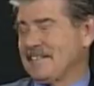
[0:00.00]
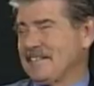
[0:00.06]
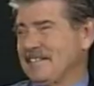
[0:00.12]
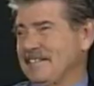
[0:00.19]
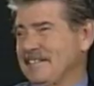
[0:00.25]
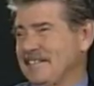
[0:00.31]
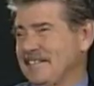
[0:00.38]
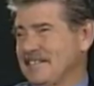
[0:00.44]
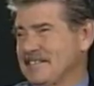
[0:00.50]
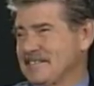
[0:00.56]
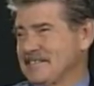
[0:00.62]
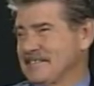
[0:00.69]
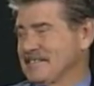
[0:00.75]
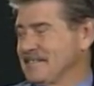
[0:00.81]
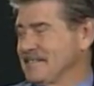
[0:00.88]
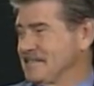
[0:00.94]

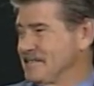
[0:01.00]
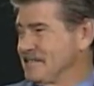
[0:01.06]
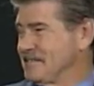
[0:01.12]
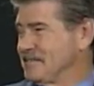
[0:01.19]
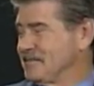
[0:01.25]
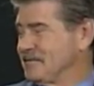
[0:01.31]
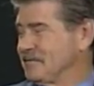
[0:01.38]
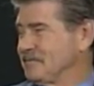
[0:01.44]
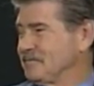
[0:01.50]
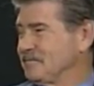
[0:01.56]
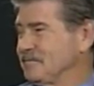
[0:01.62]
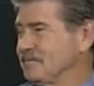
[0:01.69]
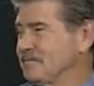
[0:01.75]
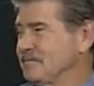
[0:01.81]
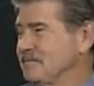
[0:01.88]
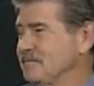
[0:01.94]

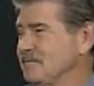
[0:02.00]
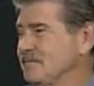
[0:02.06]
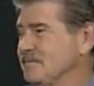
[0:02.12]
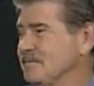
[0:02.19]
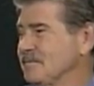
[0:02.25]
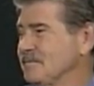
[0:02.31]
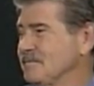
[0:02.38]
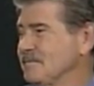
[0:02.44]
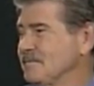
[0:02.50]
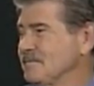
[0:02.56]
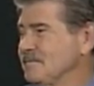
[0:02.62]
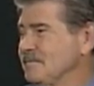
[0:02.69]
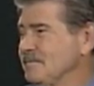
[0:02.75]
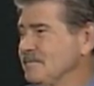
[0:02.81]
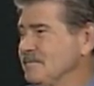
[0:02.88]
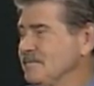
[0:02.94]

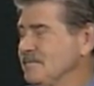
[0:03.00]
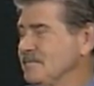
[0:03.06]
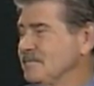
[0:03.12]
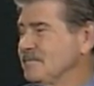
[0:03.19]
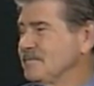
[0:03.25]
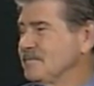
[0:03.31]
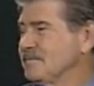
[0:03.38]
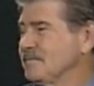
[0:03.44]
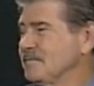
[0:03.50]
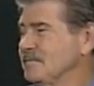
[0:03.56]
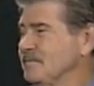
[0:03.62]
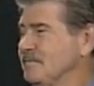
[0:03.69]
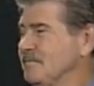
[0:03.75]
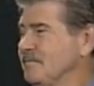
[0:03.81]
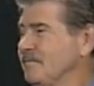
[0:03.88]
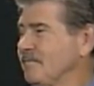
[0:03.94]

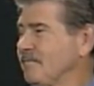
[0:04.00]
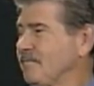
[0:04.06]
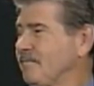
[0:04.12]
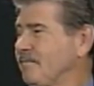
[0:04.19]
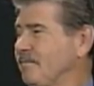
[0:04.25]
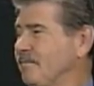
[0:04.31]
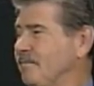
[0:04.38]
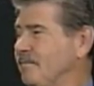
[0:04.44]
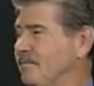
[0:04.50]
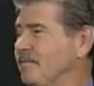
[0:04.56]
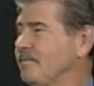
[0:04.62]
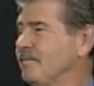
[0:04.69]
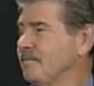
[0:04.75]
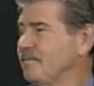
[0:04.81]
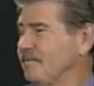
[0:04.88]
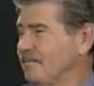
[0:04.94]

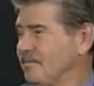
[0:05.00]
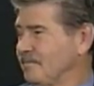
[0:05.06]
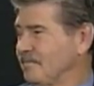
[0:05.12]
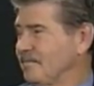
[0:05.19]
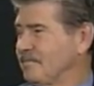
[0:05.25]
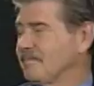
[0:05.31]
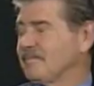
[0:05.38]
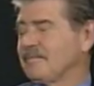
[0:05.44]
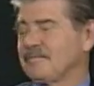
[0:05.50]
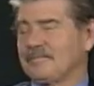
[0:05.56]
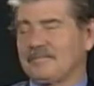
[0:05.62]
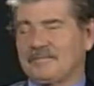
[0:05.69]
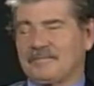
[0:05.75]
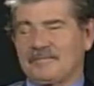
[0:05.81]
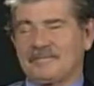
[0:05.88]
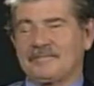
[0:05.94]

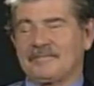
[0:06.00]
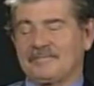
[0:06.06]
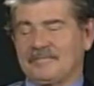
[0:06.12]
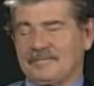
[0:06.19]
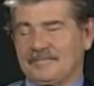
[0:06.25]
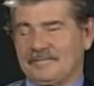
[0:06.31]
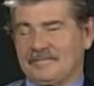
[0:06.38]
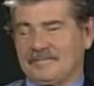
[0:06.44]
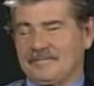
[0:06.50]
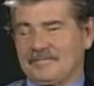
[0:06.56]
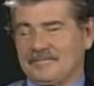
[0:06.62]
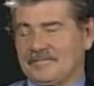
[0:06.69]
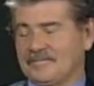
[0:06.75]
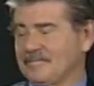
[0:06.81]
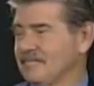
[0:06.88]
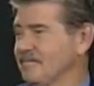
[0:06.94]

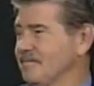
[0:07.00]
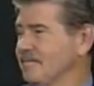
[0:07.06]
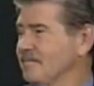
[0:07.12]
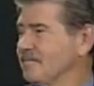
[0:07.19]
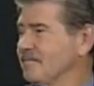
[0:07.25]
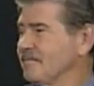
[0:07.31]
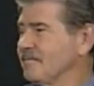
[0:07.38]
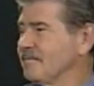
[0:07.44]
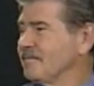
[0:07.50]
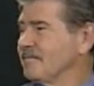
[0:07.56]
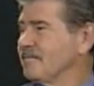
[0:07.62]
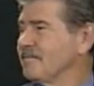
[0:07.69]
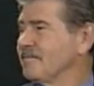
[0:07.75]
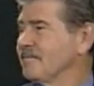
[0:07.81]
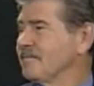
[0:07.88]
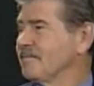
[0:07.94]
(not speaking)